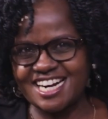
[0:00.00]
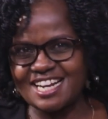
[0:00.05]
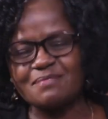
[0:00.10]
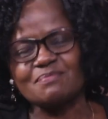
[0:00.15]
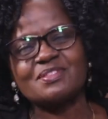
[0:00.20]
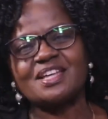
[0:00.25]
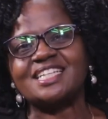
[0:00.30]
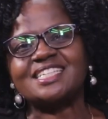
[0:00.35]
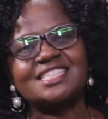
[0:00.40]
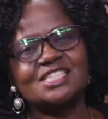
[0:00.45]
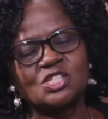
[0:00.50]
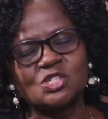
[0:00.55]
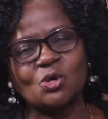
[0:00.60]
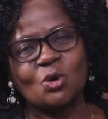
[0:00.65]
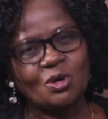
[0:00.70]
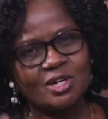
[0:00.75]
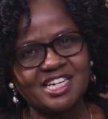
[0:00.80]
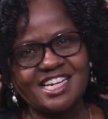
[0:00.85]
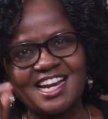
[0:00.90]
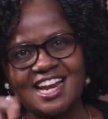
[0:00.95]
realm that is
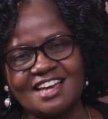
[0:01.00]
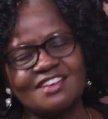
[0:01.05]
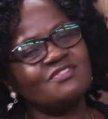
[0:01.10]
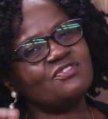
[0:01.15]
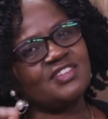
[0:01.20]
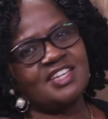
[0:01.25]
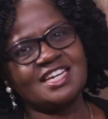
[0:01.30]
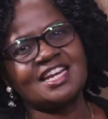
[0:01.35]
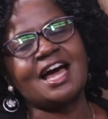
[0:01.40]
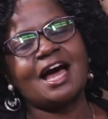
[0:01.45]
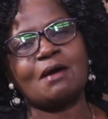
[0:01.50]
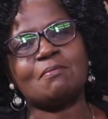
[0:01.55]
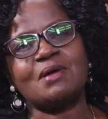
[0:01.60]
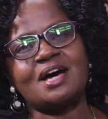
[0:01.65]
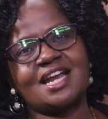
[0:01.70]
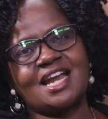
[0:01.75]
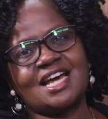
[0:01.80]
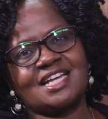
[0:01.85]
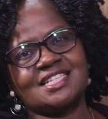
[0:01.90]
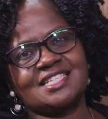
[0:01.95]
called life in
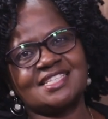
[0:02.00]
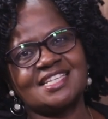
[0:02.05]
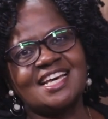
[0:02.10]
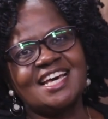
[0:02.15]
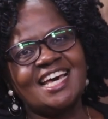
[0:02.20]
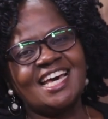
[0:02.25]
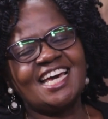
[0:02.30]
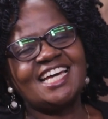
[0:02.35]
abundance